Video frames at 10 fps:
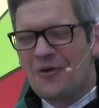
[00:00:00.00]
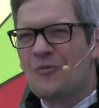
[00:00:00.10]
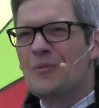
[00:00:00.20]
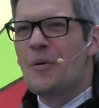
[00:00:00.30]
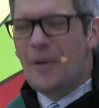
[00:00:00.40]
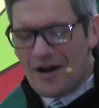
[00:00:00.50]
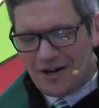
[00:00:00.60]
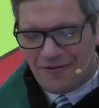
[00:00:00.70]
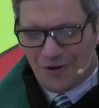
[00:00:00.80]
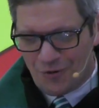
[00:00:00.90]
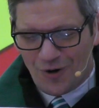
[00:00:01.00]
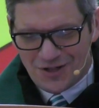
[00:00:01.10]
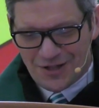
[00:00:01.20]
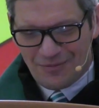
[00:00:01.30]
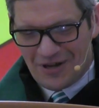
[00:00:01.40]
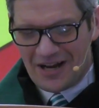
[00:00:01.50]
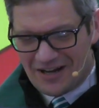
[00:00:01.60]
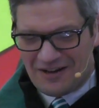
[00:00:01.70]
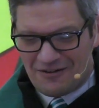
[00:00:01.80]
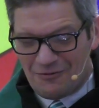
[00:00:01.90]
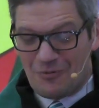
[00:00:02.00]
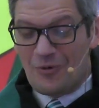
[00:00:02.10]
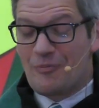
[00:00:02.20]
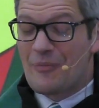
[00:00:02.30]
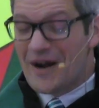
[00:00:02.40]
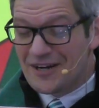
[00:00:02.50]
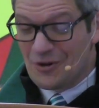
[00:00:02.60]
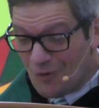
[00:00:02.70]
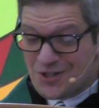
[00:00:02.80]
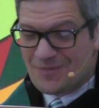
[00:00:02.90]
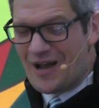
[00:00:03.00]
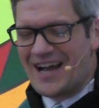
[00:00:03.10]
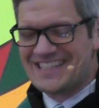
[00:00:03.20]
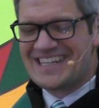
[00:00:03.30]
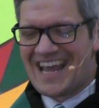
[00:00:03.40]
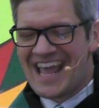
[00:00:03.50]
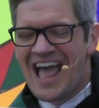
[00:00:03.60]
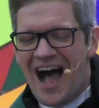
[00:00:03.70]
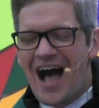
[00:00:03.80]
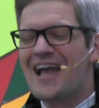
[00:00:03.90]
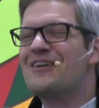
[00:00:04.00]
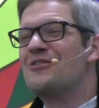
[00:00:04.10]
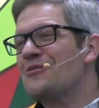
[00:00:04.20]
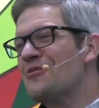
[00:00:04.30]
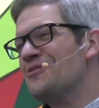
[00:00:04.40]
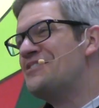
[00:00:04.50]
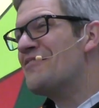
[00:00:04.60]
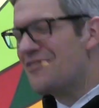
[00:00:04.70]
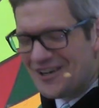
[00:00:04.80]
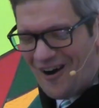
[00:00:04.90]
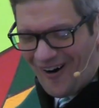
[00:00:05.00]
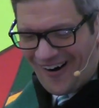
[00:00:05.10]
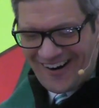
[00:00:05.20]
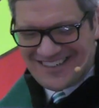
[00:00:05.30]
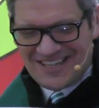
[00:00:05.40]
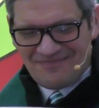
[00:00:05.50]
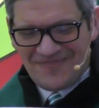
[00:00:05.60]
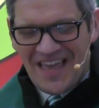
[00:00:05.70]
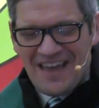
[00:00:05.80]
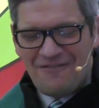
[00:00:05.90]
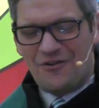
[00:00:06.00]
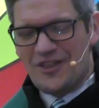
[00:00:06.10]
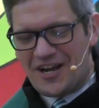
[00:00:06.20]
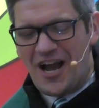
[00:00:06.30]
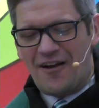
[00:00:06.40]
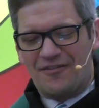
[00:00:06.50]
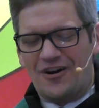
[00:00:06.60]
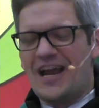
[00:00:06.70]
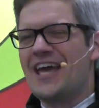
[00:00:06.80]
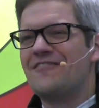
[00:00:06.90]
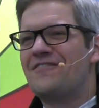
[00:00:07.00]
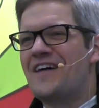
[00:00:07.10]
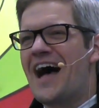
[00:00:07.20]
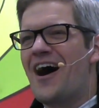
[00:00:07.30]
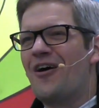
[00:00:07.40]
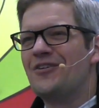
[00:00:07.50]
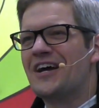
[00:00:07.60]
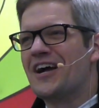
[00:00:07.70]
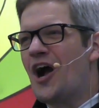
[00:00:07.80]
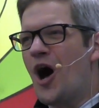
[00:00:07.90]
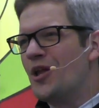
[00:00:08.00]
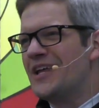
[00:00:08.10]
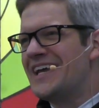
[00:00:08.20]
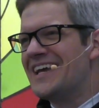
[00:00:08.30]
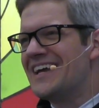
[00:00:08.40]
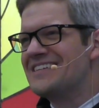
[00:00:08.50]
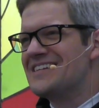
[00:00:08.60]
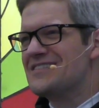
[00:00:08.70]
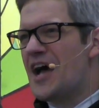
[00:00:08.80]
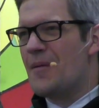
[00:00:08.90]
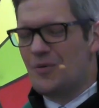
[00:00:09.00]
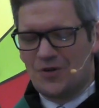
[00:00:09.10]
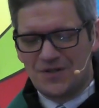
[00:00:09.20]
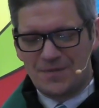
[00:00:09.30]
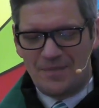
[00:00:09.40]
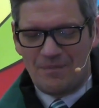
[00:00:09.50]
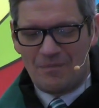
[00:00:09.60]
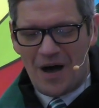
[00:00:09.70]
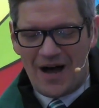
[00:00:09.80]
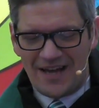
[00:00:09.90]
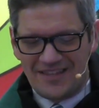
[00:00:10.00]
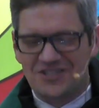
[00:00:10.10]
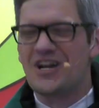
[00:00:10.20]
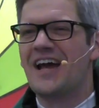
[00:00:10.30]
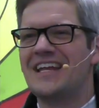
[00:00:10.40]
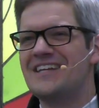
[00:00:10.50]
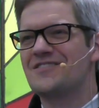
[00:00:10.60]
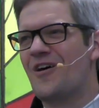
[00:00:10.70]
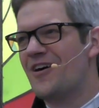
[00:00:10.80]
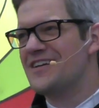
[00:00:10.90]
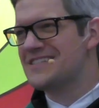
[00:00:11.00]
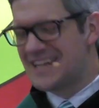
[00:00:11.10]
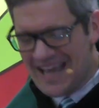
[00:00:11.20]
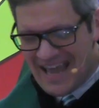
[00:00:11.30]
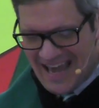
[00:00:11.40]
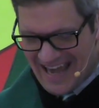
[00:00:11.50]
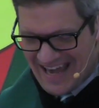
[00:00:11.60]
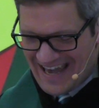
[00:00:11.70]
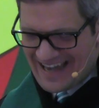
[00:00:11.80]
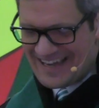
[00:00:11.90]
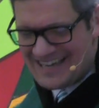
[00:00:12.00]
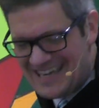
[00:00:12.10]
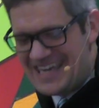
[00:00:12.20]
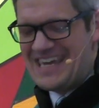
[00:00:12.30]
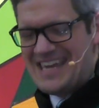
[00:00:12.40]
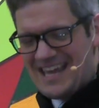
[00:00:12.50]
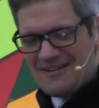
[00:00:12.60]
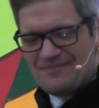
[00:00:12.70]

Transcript: When preparing for the worship, uh, when preparing the worship guide today, I googled different art for the cover and found calling disciples by the Chinese artist He Qi.